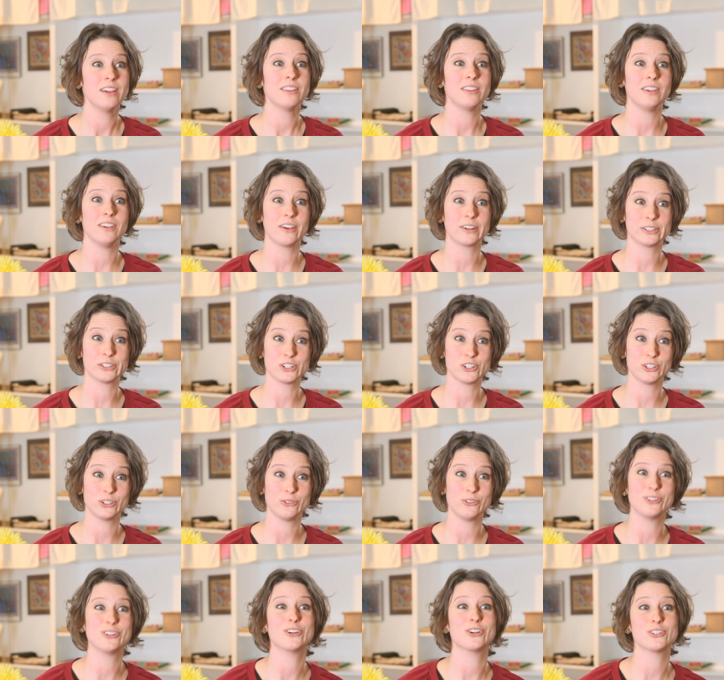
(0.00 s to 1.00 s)
the younger
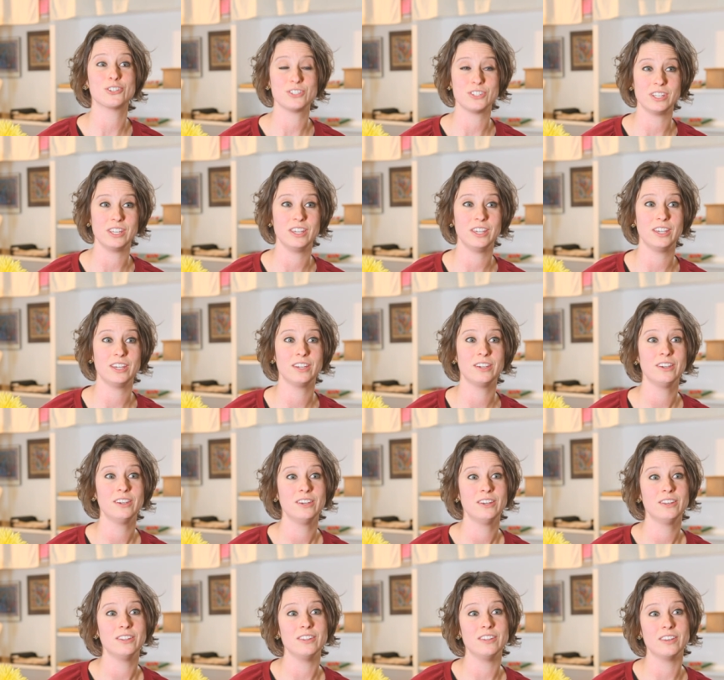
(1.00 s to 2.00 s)
children are seeing
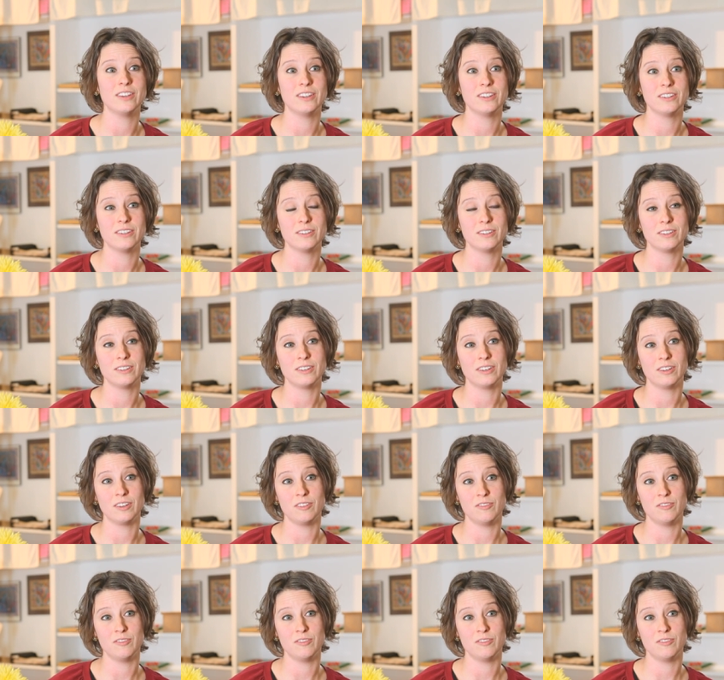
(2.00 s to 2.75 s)
the uh,